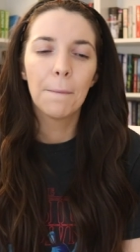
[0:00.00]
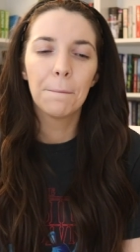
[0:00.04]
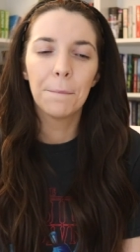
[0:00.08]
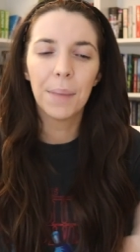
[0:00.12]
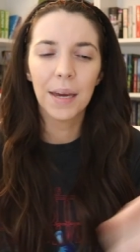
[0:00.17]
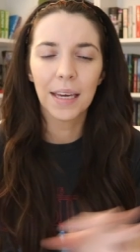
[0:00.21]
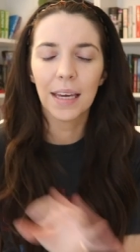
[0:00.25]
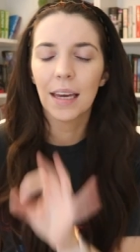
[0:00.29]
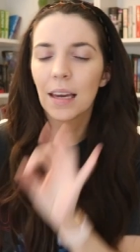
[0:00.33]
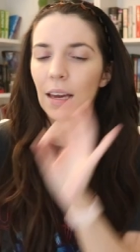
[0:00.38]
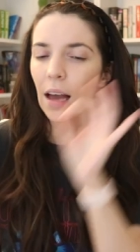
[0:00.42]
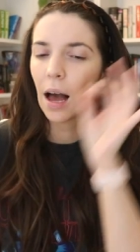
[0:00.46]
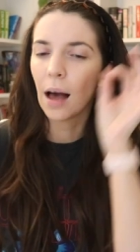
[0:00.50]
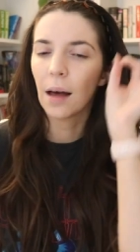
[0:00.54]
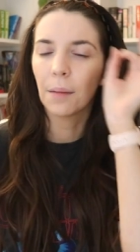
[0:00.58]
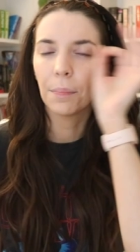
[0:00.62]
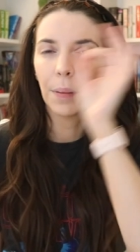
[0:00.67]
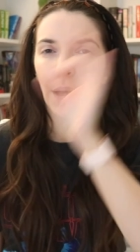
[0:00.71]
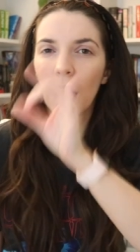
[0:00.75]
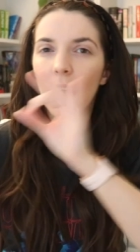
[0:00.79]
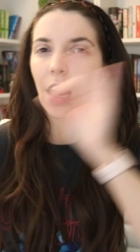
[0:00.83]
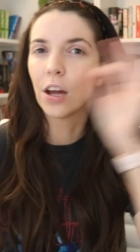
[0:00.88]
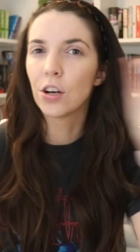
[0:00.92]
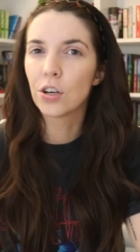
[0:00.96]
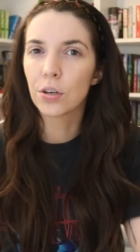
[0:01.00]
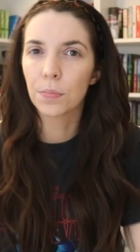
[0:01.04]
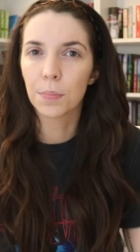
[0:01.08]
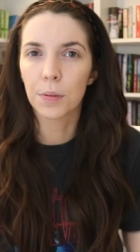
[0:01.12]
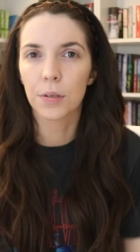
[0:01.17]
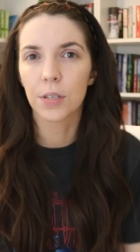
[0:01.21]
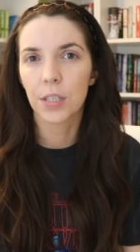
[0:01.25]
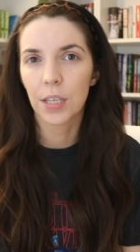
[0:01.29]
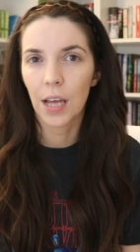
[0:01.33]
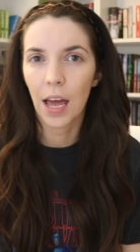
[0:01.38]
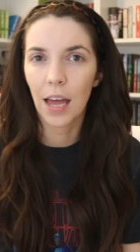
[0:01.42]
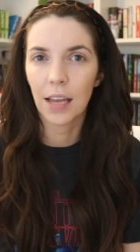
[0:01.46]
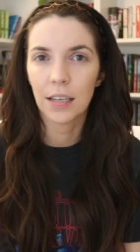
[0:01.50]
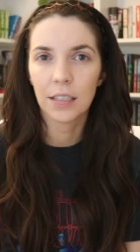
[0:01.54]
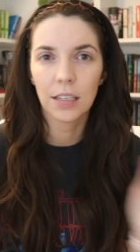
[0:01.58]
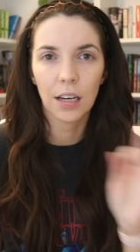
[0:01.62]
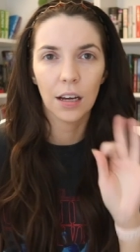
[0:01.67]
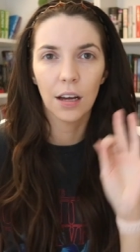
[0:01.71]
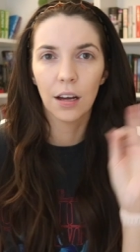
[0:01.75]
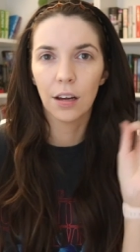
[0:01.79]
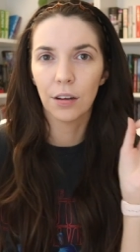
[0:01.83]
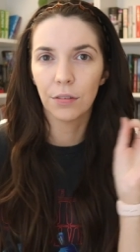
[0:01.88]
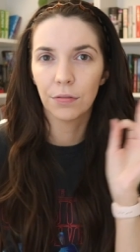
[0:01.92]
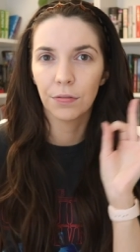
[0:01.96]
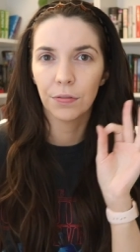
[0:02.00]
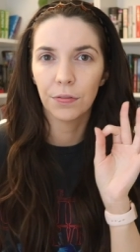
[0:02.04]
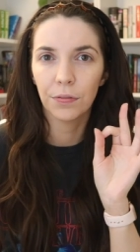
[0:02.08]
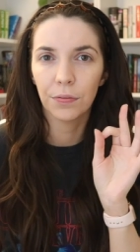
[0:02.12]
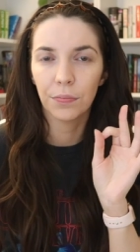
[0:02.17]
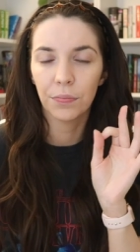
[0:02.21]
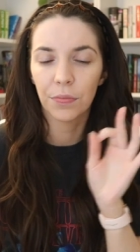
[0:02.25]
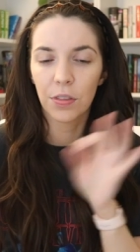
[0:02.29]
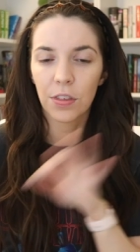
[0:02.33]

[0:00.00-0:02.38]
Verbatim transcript: picking up 100% of